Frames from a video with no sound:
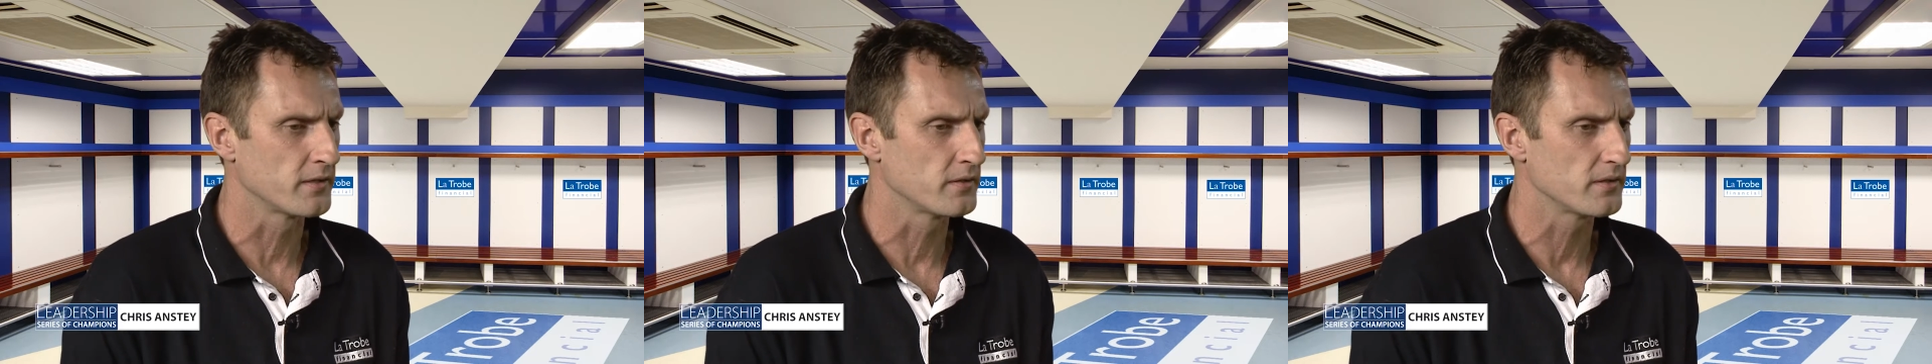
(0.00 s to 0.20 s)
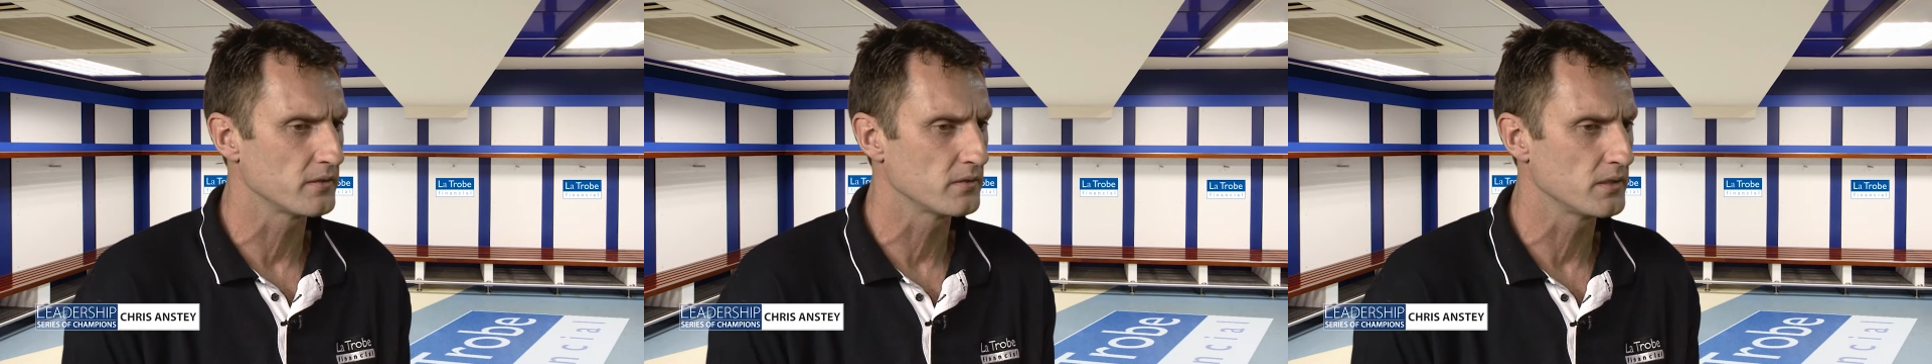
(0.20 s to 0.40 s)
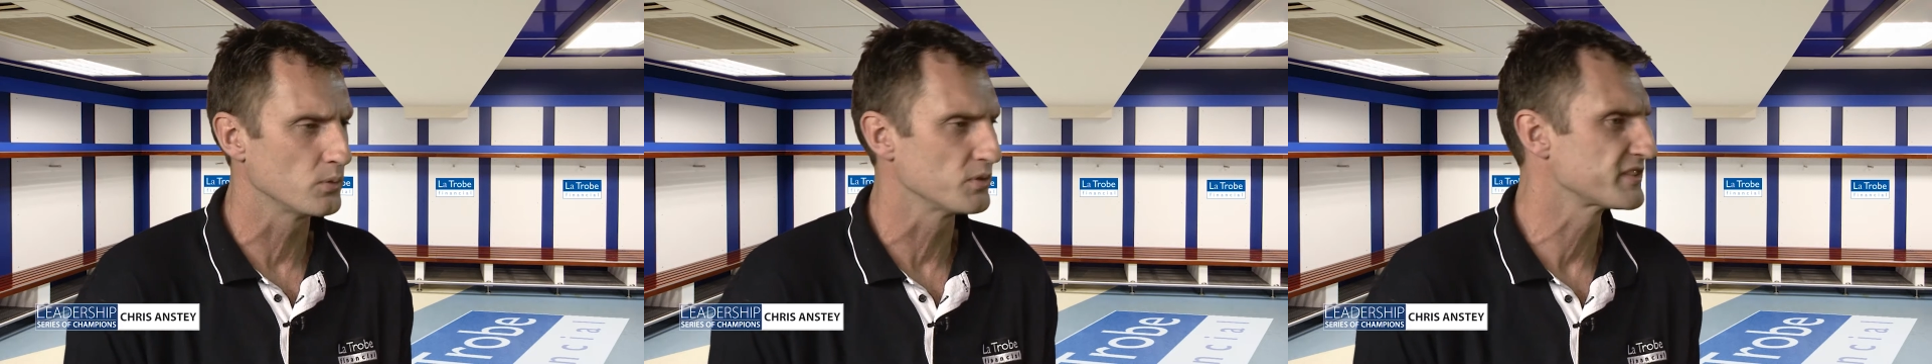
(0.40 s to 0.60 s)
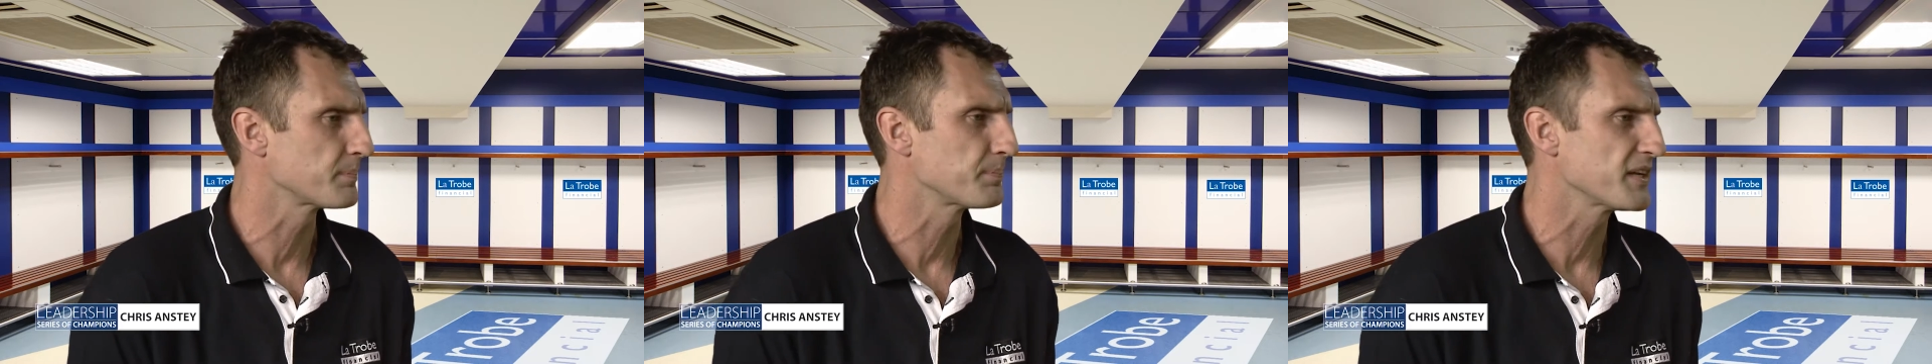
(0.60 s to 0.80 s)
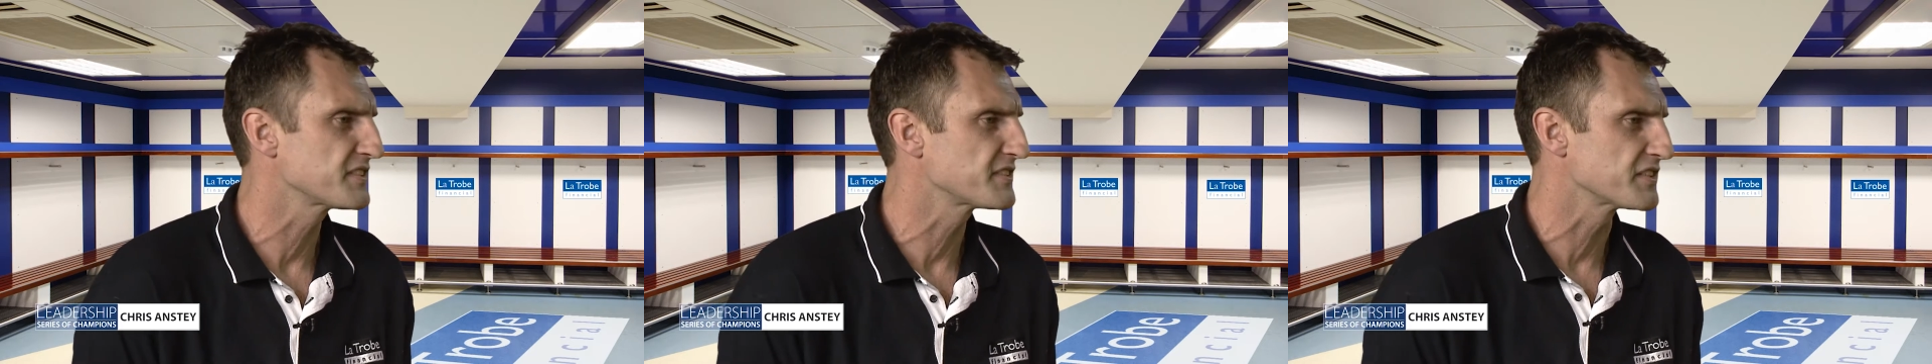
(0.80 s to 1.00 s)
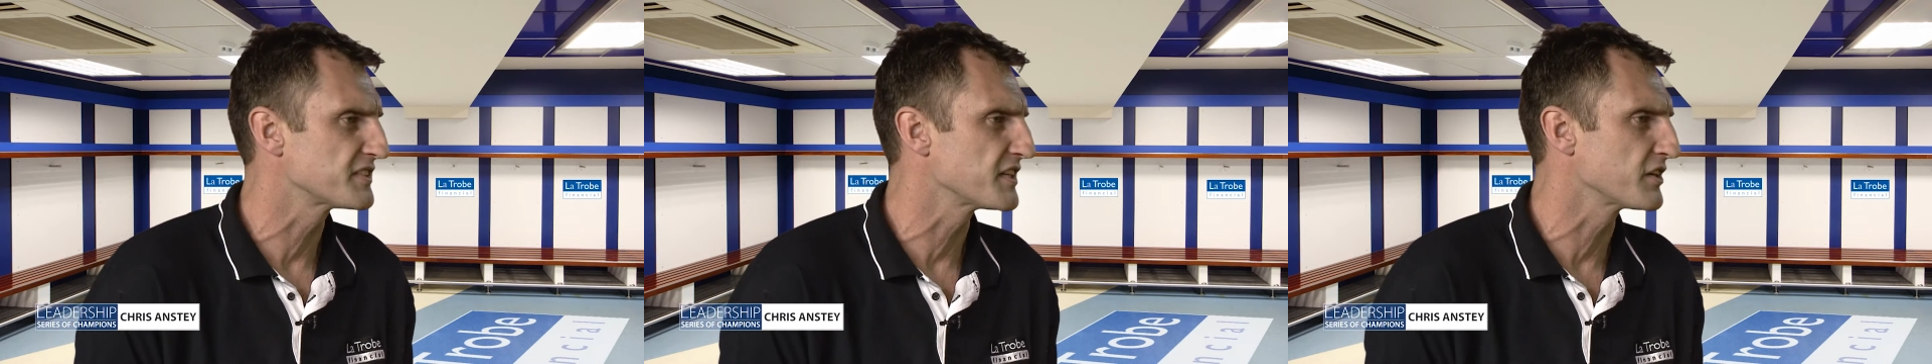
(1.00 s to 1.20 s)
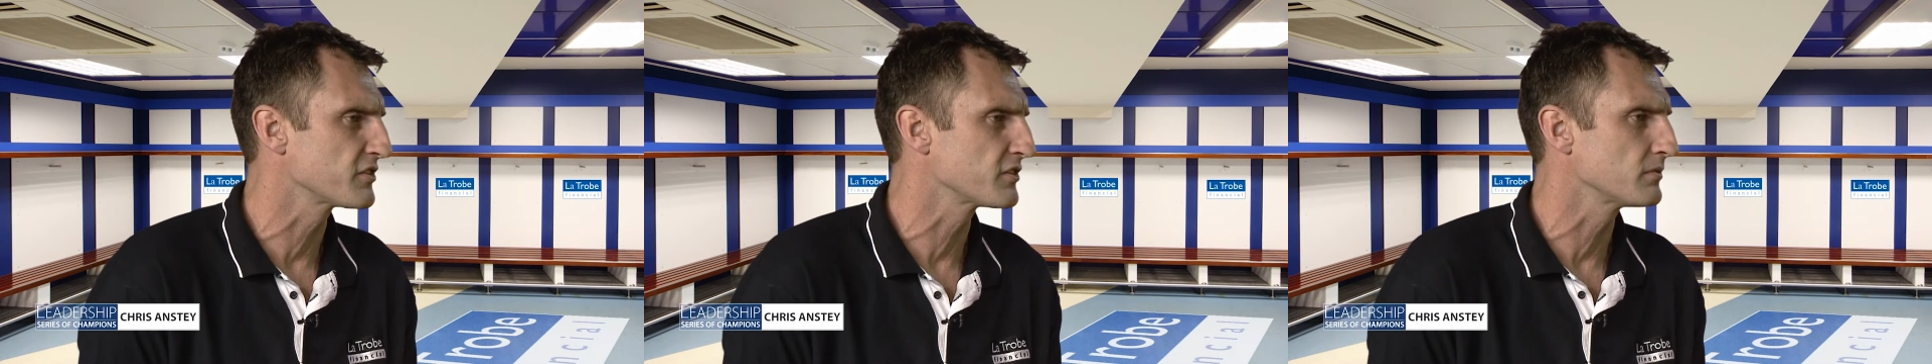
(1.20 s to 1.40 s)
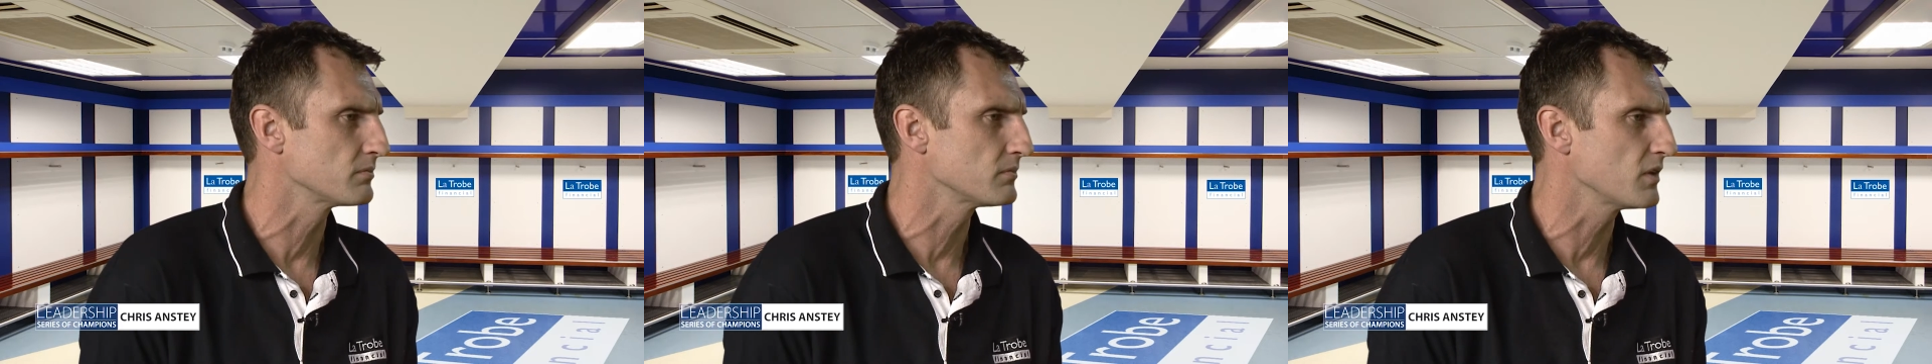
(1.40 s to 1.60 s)
and it was the best
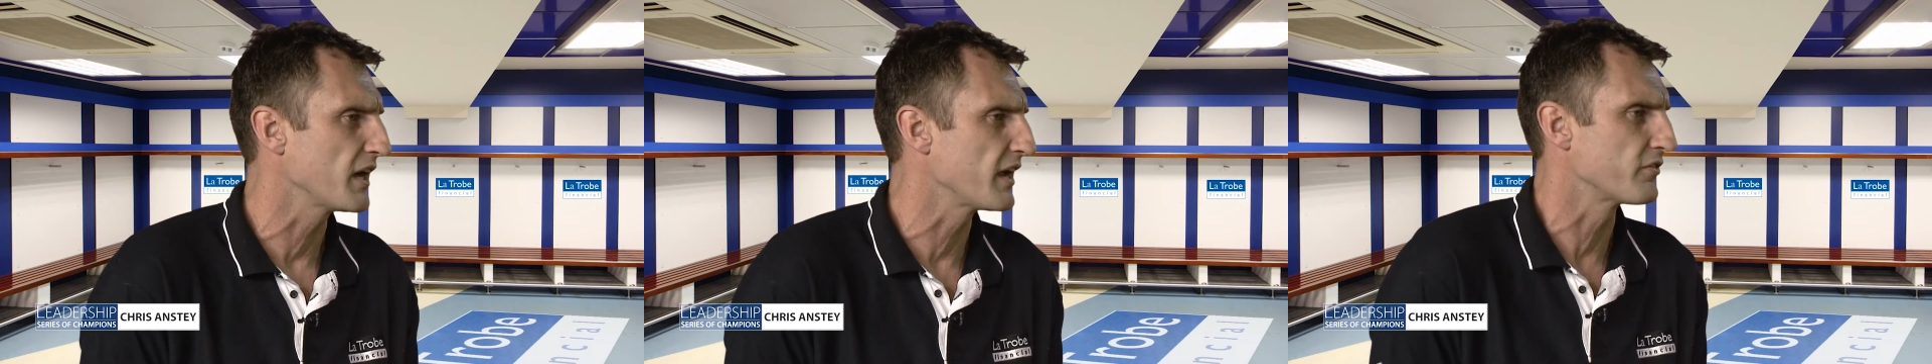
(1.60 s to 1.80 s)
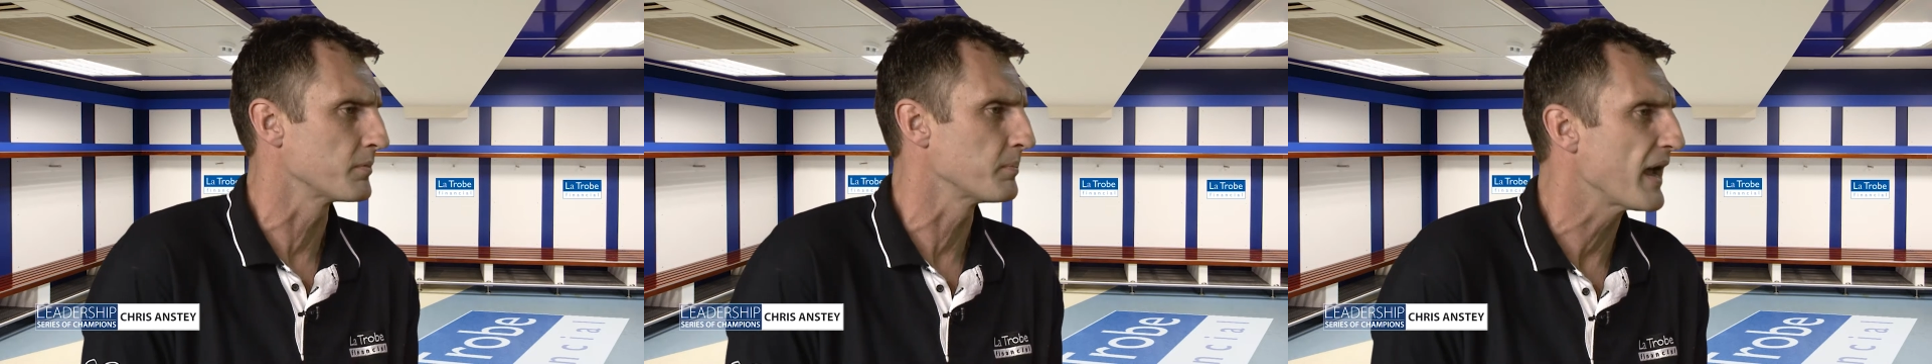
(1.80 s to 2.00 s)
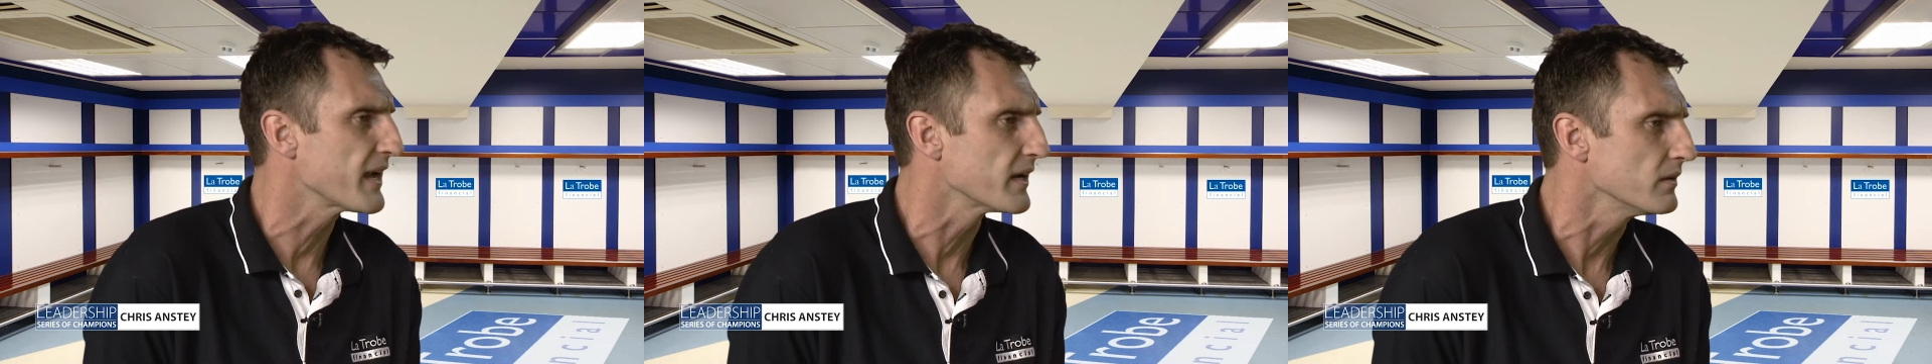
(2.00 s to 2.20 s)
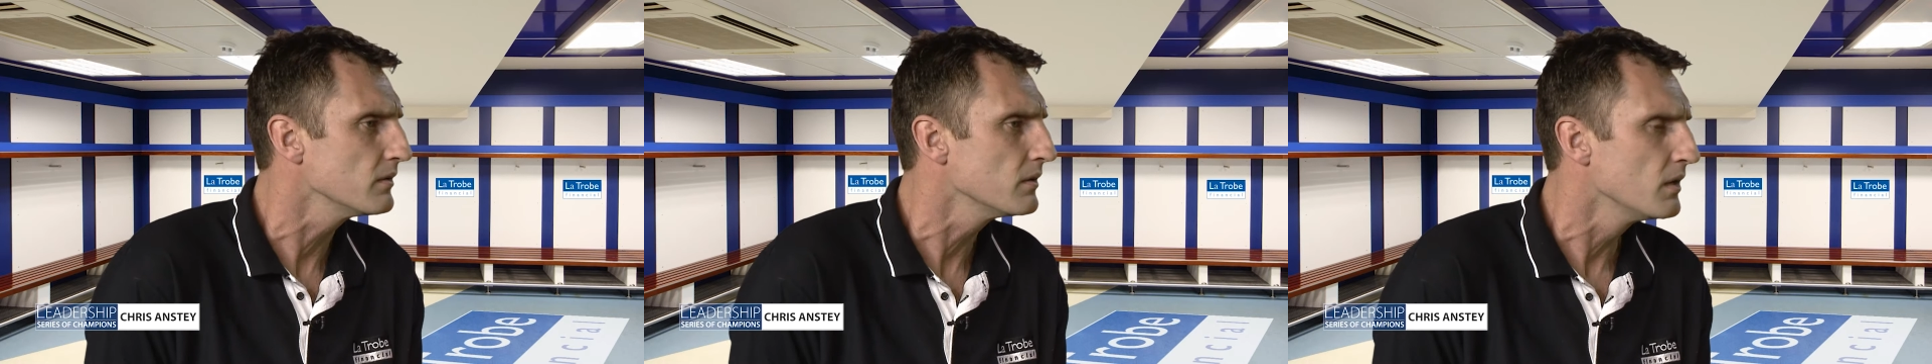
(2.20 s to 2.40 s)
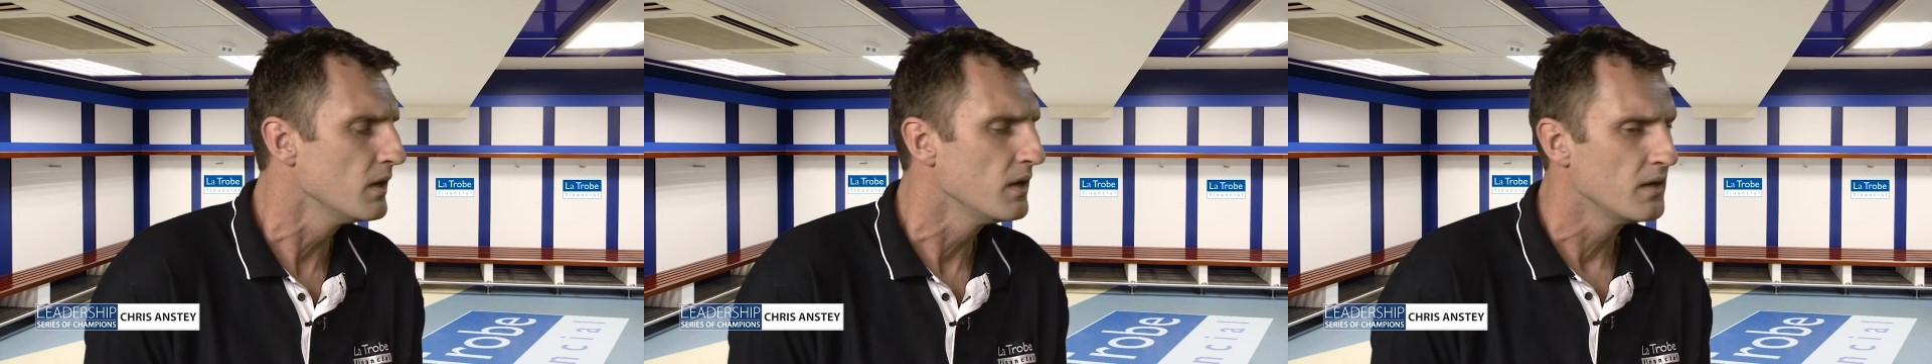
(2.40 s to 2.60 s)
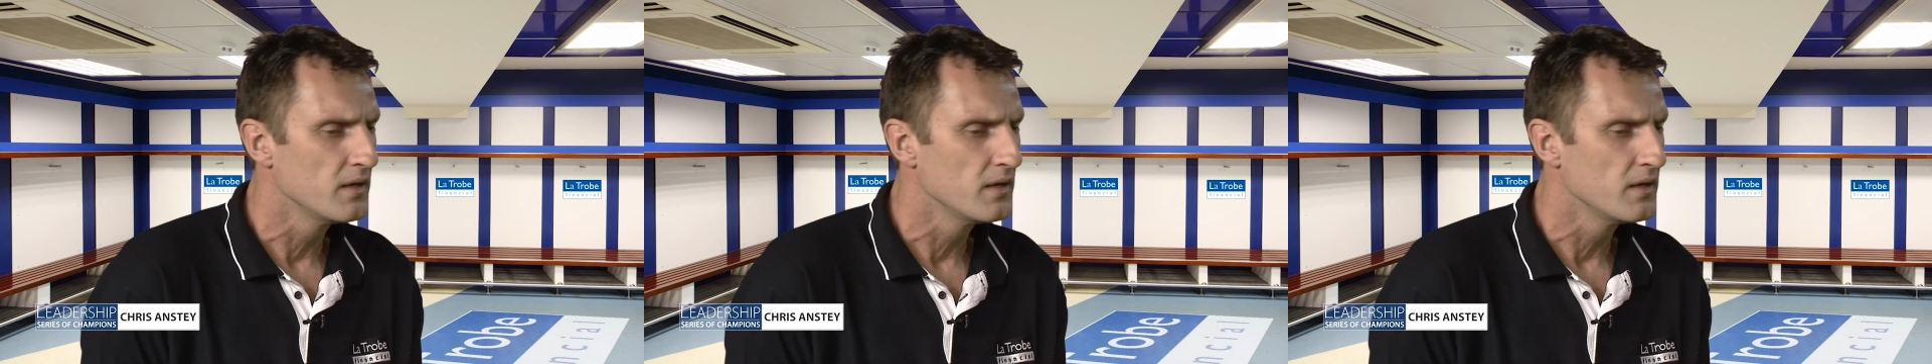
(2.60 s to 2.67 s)
decision I ever made.